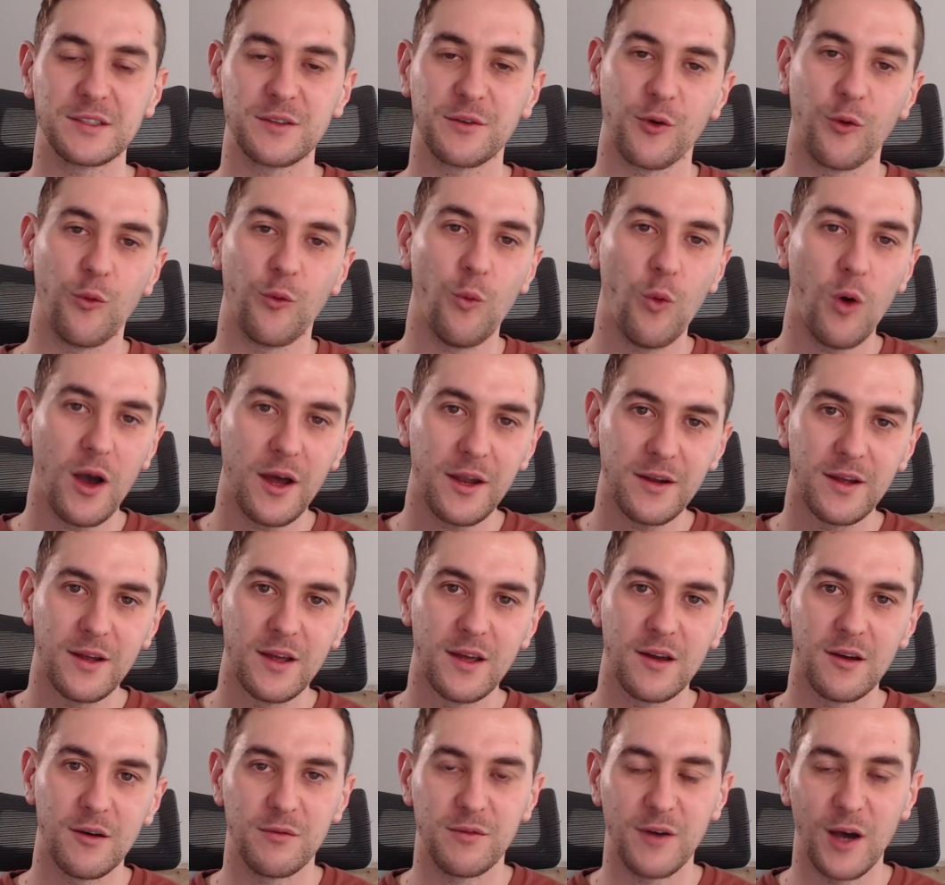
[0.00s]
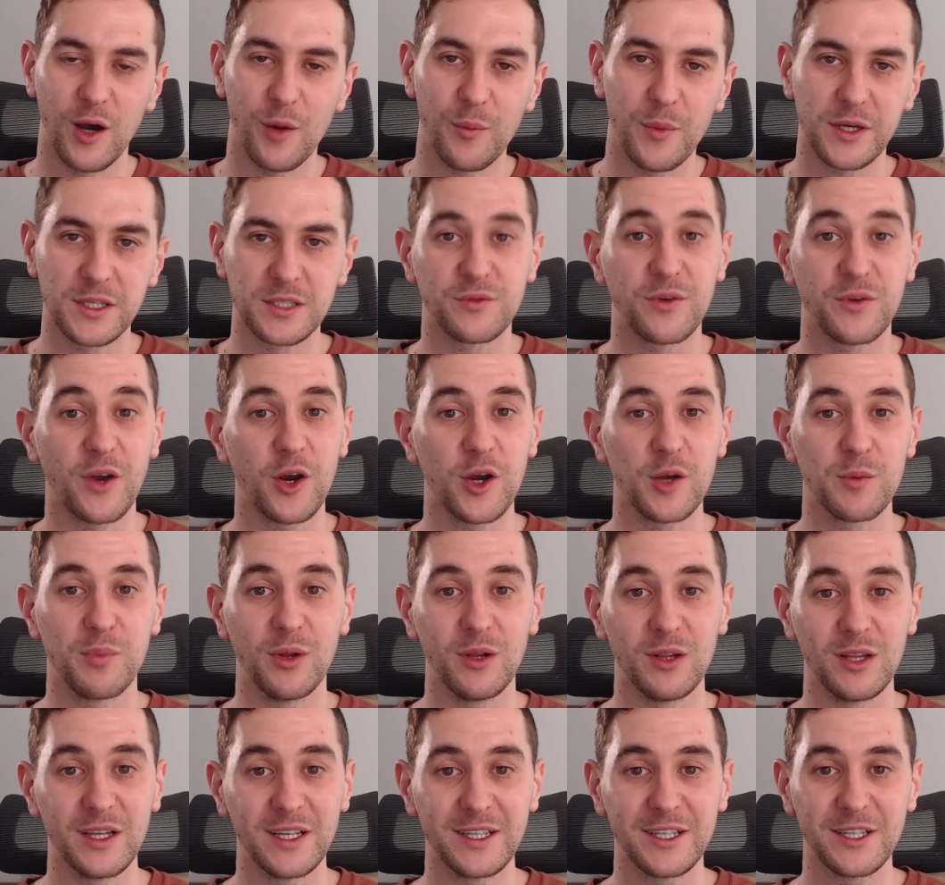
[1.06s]
For one, Velma is very
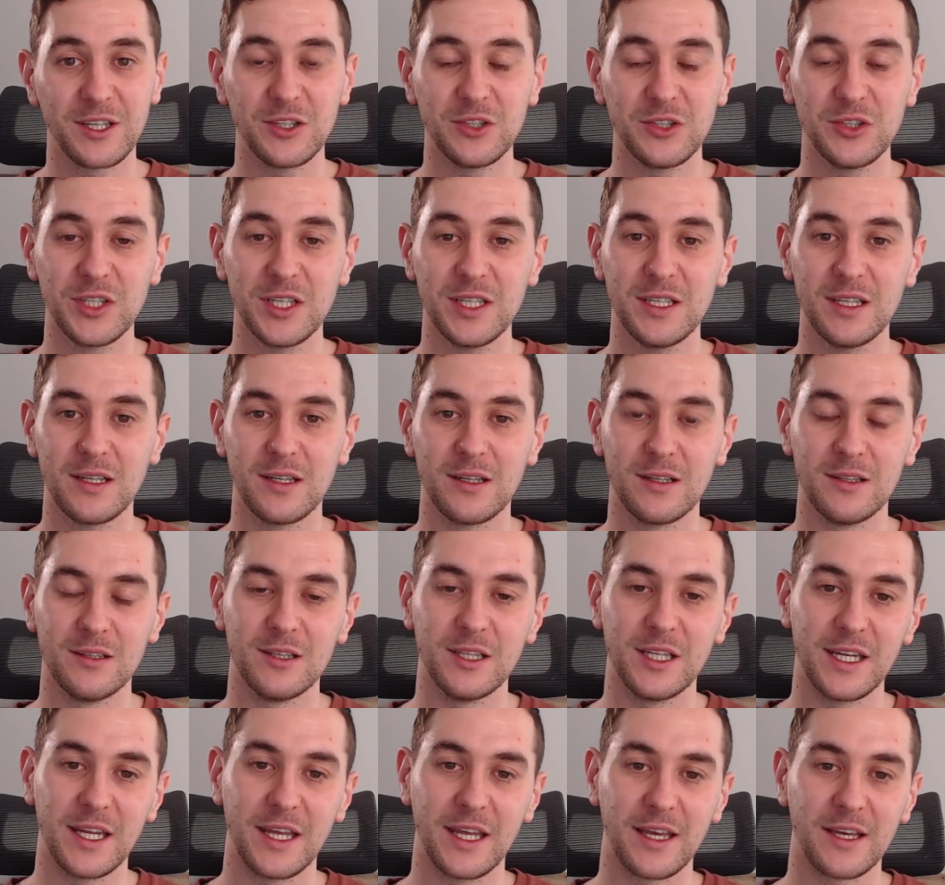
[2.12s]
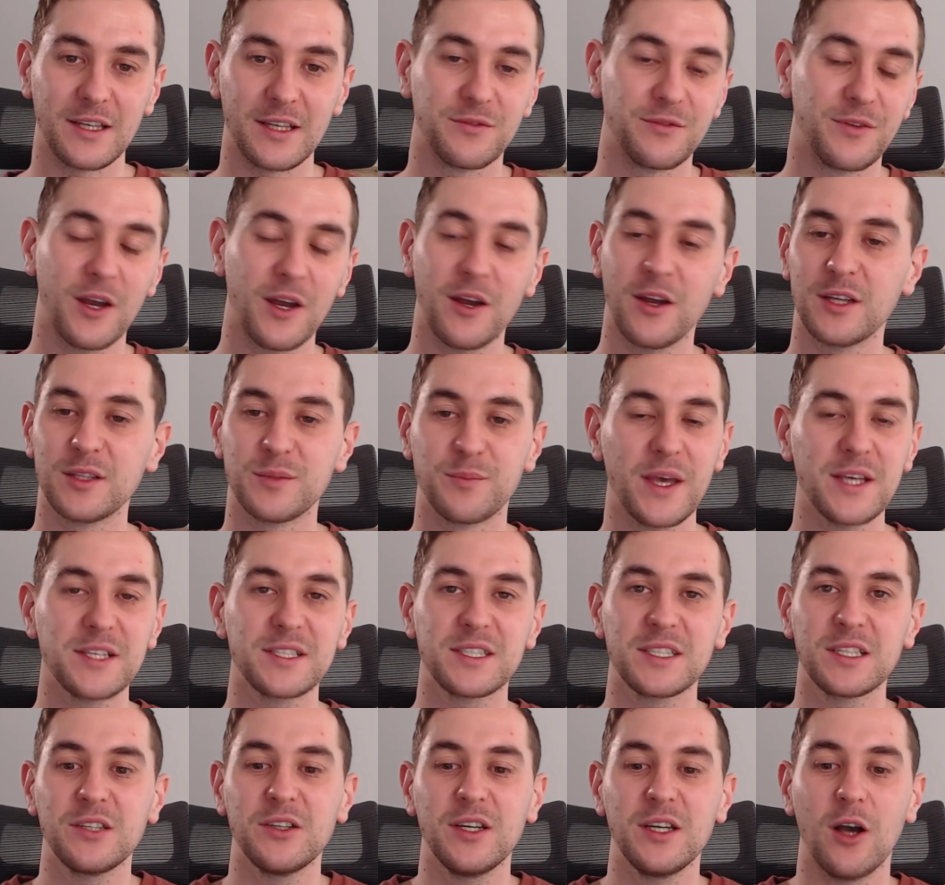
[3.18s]
politically leaning. It's it's
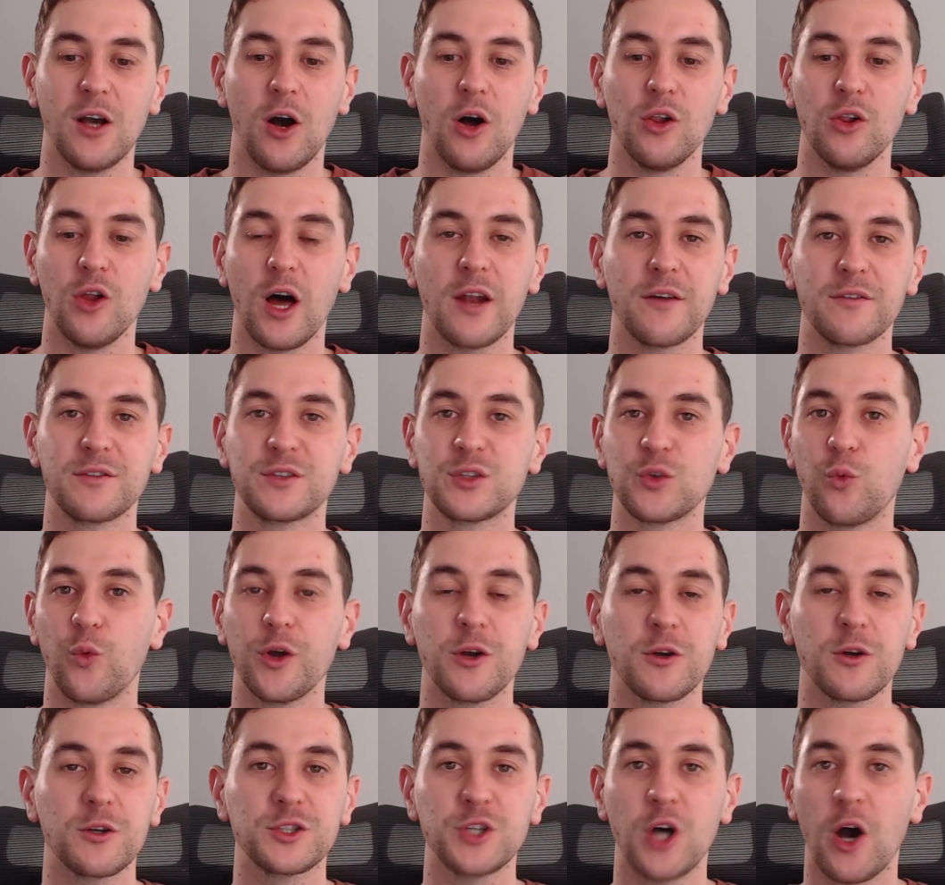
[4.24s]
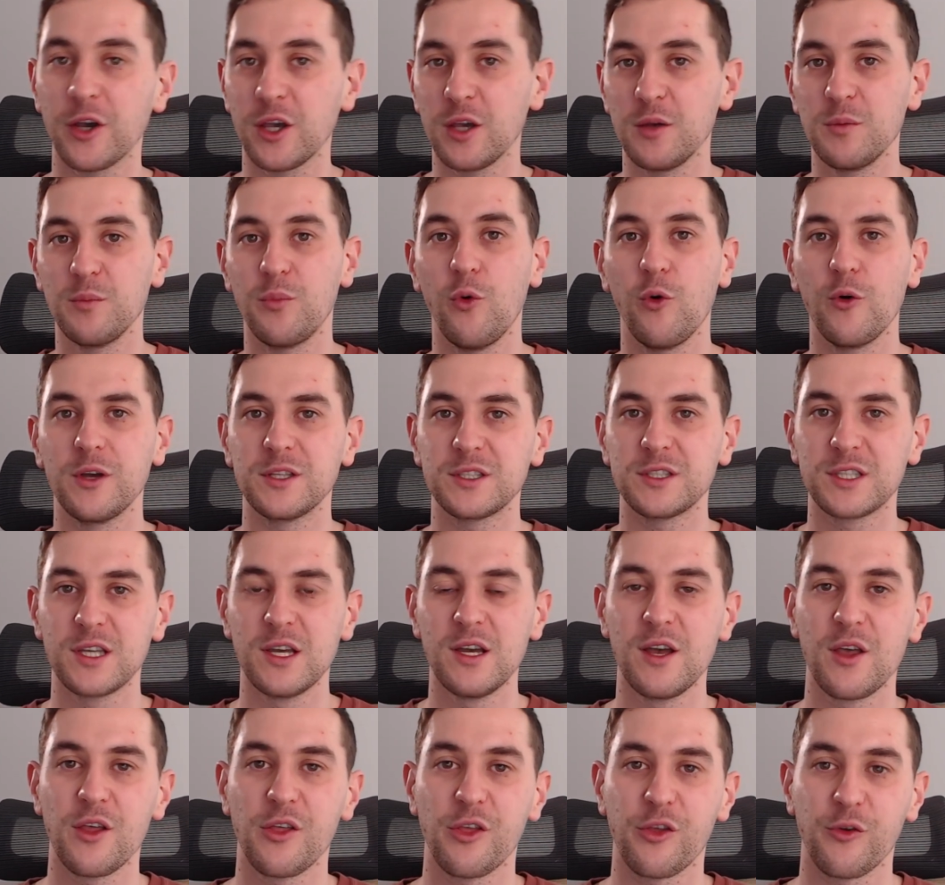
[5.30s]
basically a lot of Twitter talking points
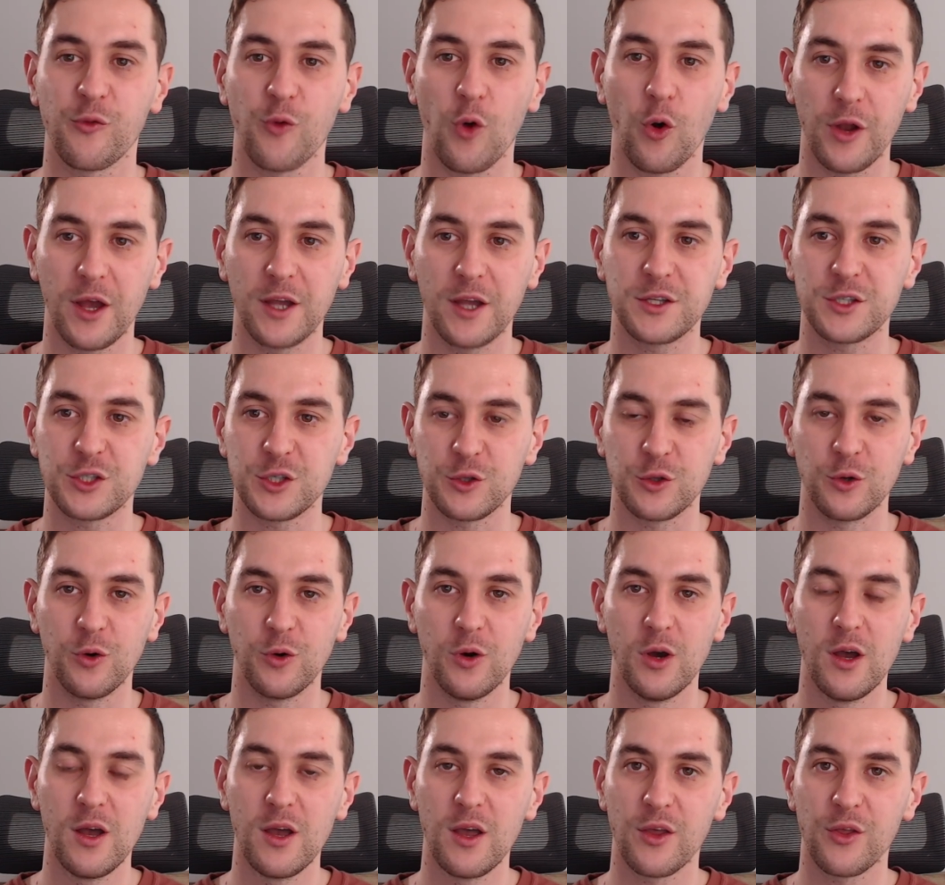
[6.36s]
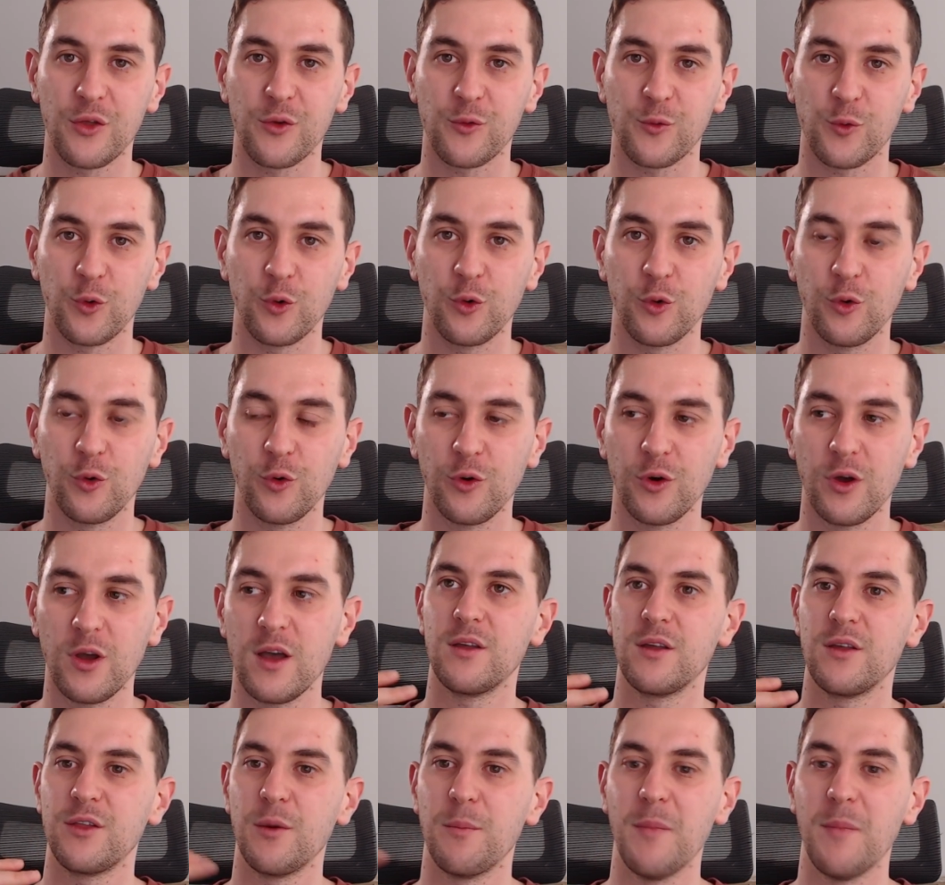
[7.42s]
thrown at you through
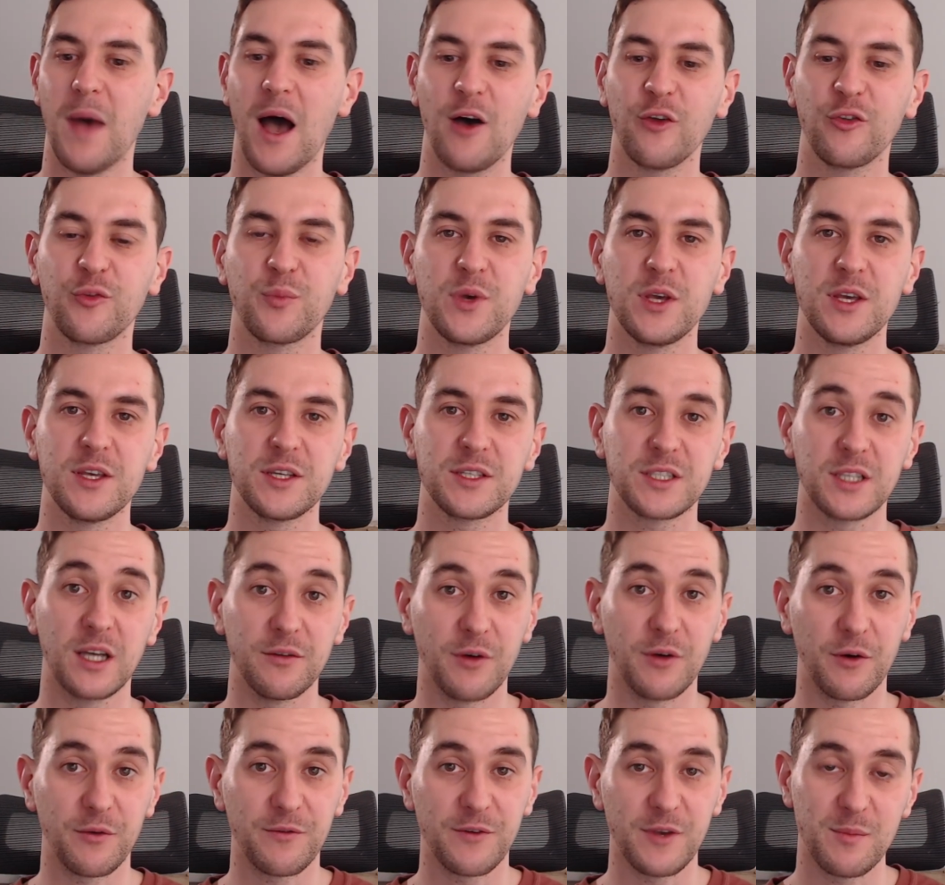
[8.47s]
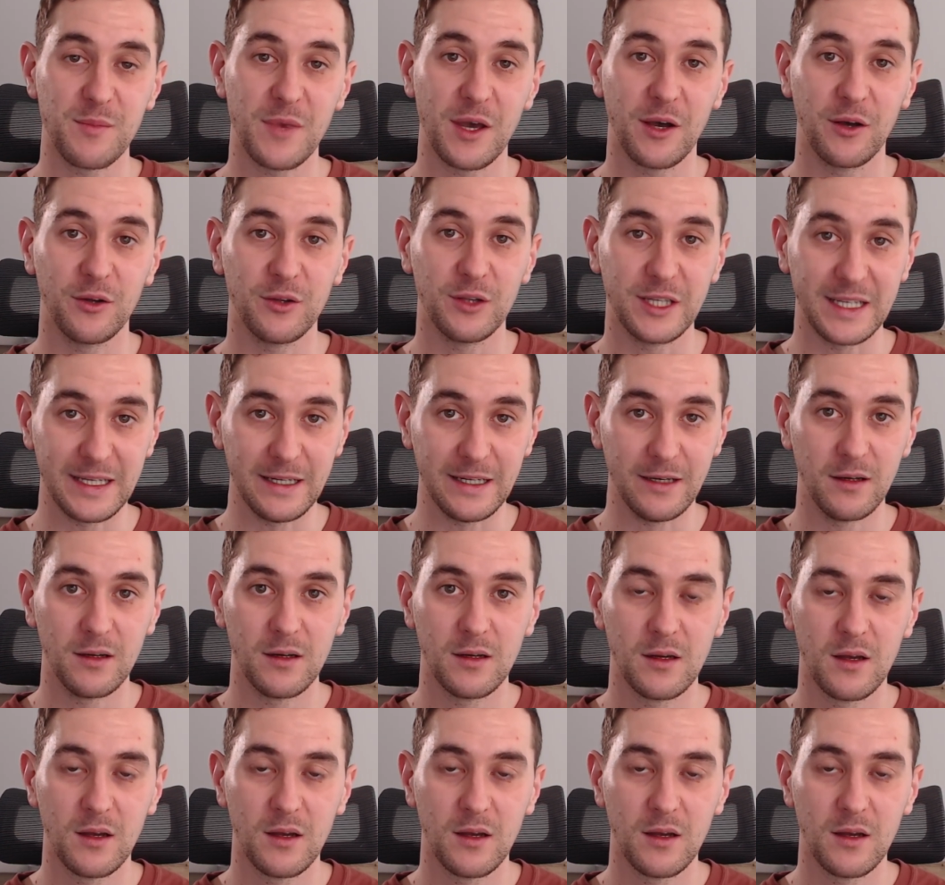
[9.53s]
the mouthpiece of a female lead